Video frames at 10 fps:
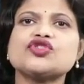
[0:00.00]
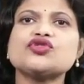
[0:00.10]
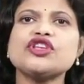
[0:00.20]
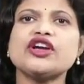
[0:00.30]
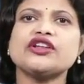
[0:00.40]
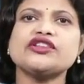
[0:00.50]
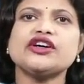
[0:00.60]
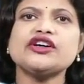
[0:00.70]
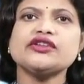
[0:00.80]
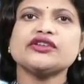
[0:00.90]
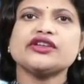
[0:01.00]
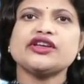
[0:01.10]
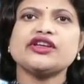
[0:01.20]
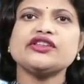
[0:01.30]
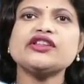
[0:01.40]
to the other
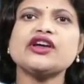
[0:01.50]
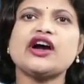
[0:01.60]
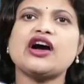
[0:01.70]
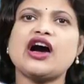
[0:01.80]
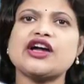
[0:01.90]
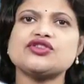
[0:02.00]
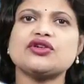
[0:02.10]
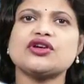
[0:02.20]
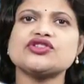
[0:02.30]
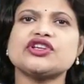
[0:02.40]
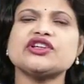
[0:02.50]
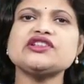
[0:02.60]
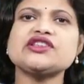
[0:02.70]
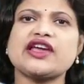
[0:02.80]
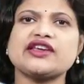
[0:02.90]
in a
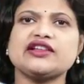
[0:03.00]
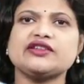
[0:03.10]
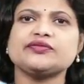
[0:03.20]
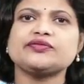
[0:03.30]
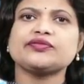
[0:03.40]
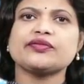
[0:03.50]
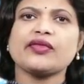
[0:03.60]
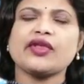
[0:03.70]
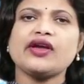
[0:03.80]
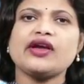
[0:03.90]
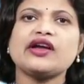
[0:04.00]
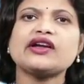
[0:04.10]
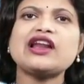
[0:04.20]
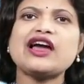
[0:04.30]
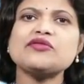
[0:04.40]
hydrological cycle.
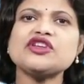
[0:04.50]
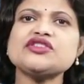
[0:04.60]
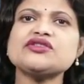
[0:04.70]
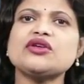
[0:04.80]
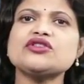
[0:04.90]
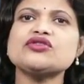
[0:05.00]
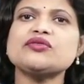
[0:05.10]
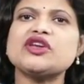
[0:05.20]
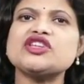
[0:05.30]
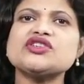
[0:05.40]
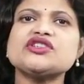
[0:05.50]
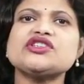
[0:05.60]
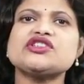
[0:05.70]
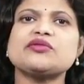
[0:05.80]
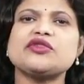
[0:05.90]
Climate is also a major
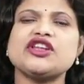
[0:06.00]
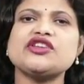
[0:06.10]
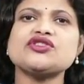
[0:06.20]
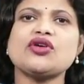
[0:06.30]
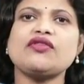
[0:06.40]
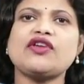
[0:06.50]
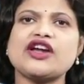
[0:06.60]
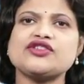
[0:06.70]
determinant of